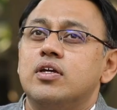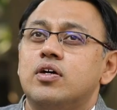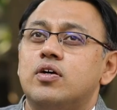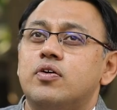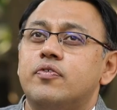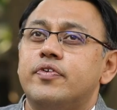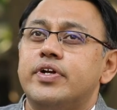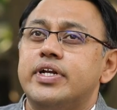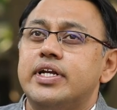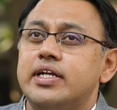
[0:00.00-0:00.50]

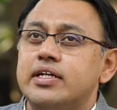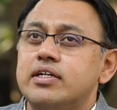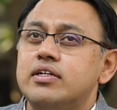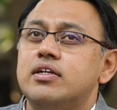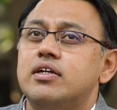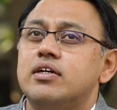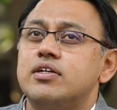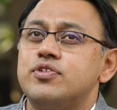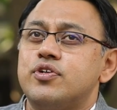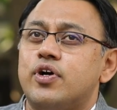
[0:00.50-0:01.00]
Uh, we did
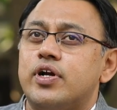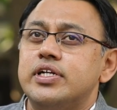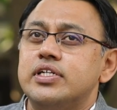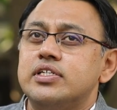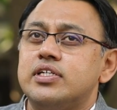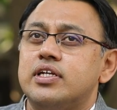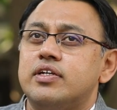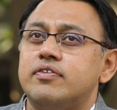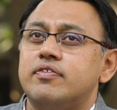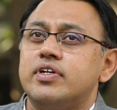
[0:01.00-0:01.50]
a
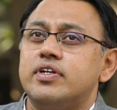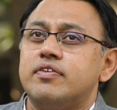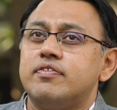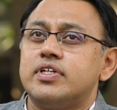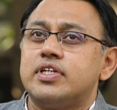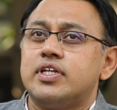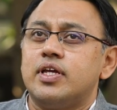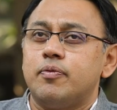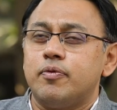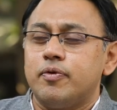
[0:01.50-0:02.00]
joint survey
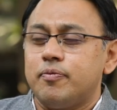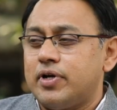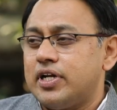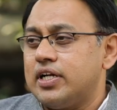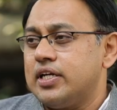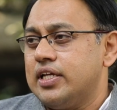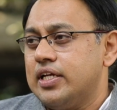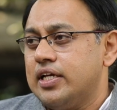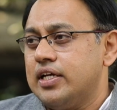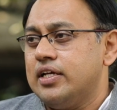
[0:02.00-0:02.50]
with M M
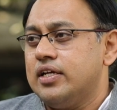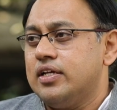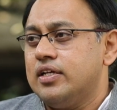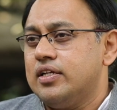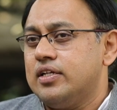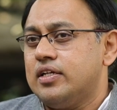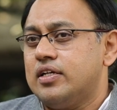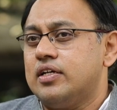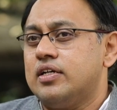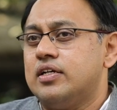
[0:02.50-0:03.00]
R D A
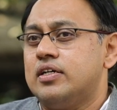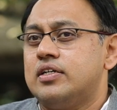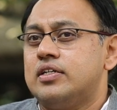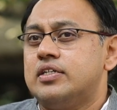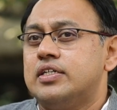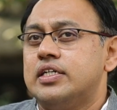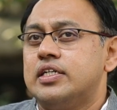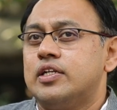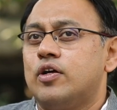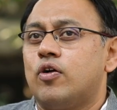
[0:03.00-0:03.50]

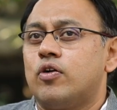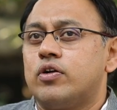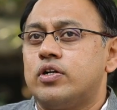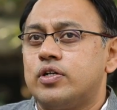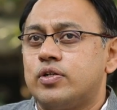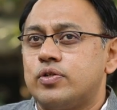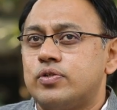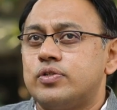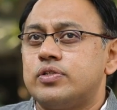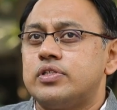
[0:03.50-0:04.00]
uh, in
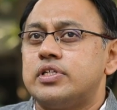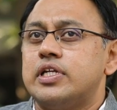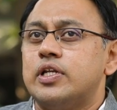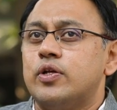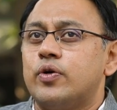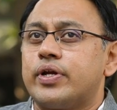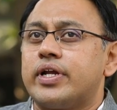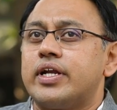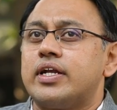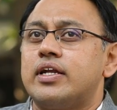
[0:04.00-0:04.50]
order to
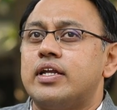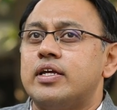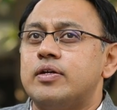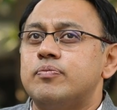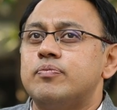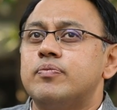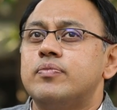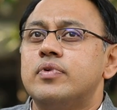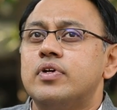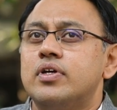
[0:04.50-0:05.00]
relocate
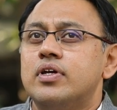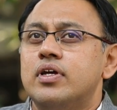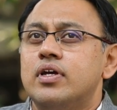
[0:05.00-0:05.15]
them,